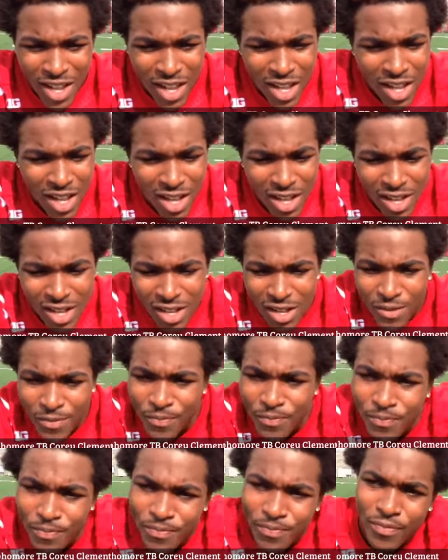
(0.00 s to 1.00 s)

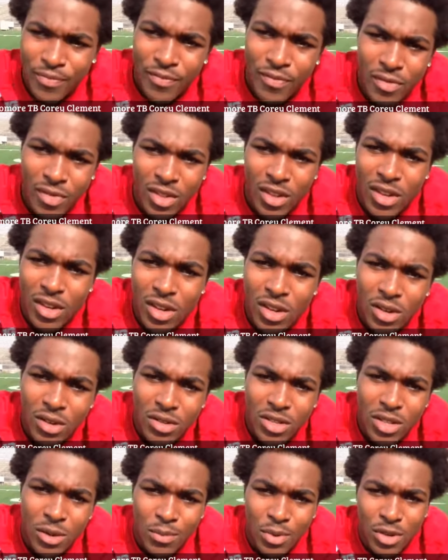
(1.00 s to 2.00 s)
You
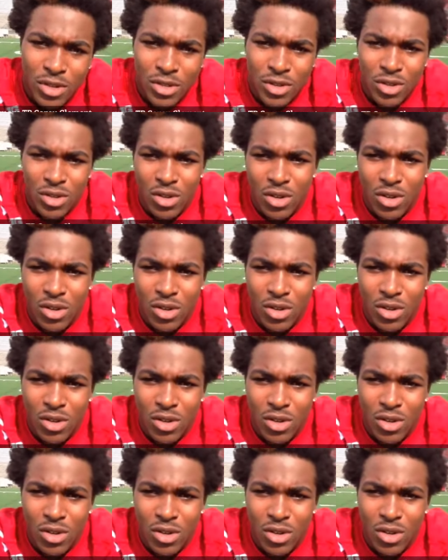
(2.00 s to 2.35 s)
know, some personal